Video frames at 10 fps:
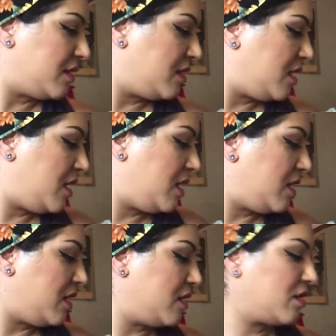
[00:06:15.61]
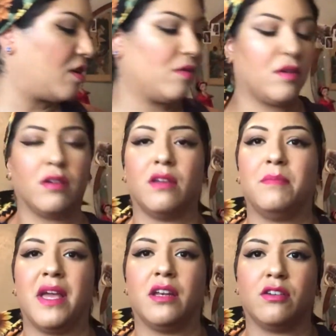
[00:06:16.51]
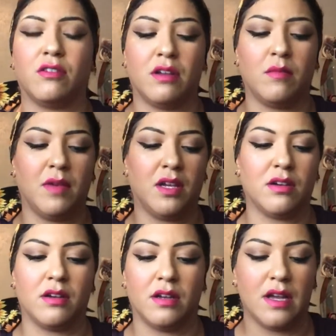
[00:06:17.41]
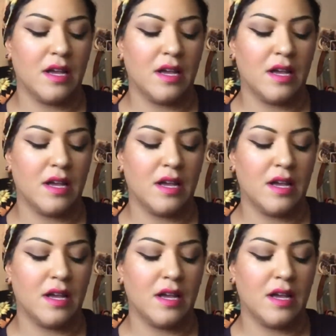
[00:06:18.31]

the Coco Cabana cream here